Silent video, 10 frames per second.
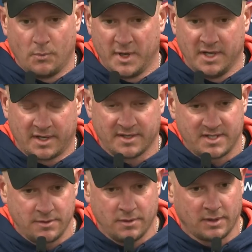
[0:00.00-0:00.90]
know, we need to
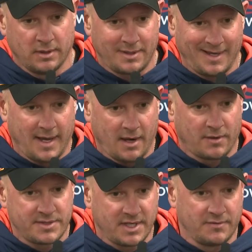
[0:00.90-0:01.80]
continue to look at
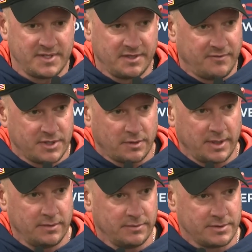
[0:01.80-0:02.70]
ourselves
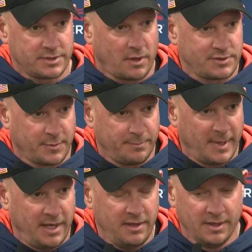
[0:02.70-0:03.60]
individually. Starts with
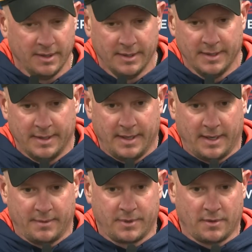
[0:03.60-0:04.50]
me,
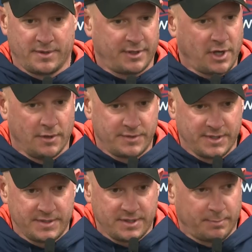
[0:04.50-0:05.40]
go to the
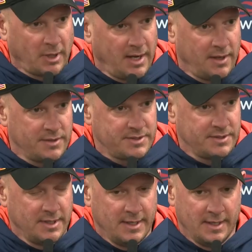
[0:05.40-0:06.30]
coaches, the
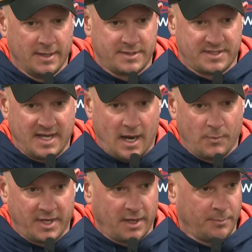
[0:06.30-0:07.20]
players, to see how
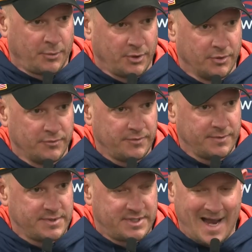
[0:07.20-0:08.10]
we can improve.
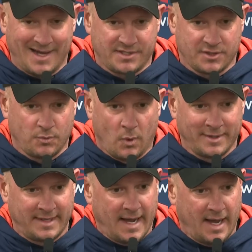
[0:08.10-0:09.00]
It's not just
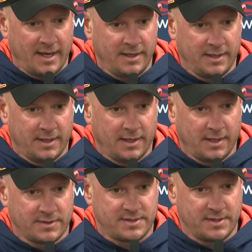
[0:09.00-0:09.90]
one guy.
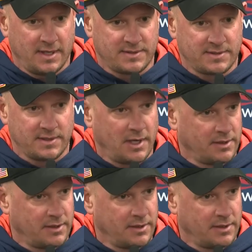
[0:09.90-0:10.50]
It's